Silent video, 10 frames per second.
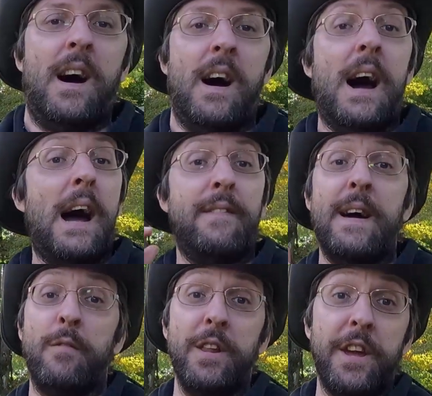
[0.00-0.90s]
I've
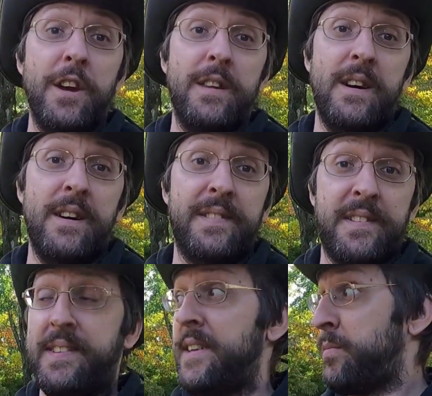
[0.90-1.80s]
had really good
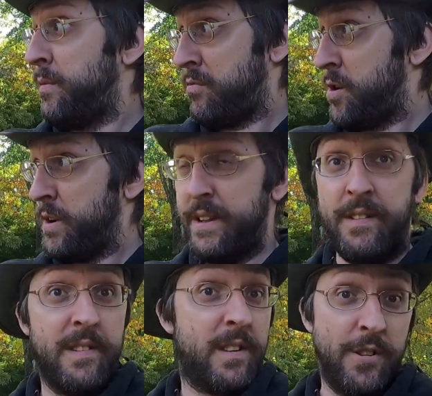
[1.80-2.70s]
success with
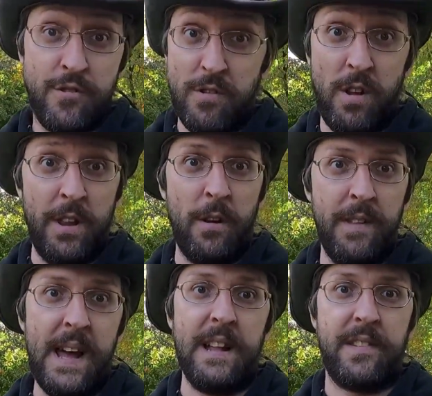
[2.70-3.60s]
rodent control and
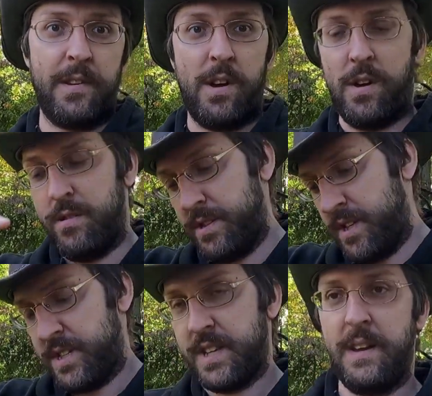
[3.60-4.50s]
all that. So
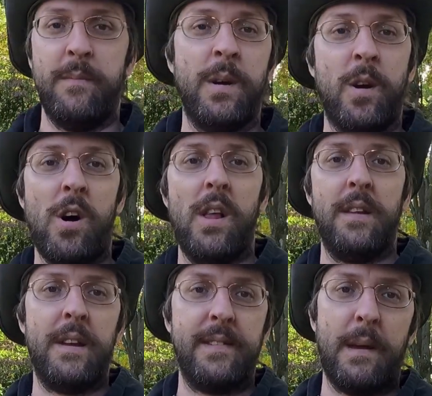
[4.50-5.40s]
just give them a
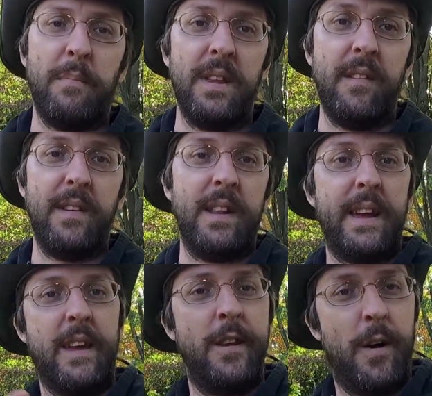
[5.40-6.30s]
call because I believe in,
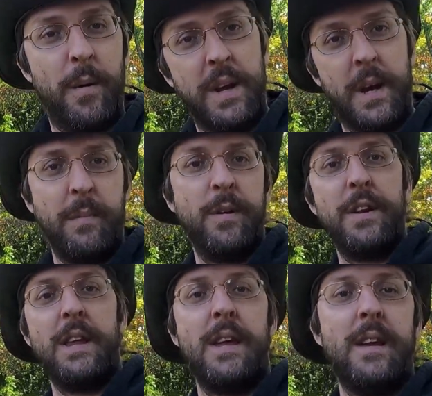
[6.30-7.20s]
like, you know,
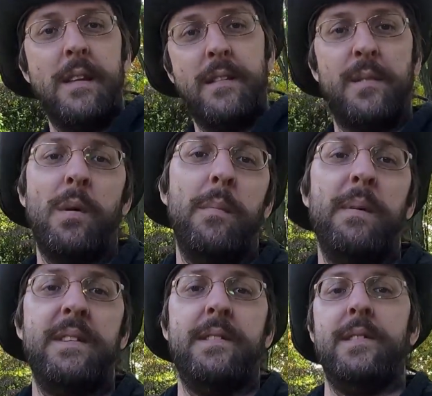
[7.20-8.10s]
community and small
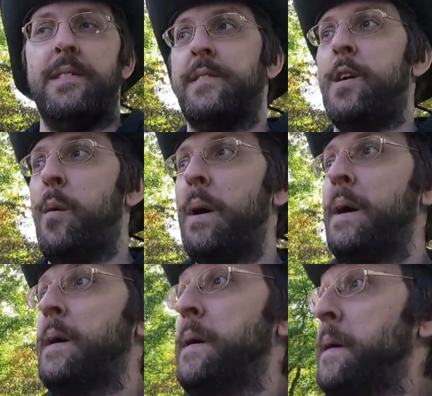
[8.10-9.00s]
businesses. So
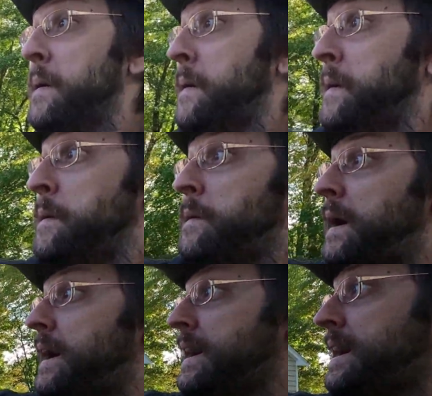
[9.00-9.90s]
I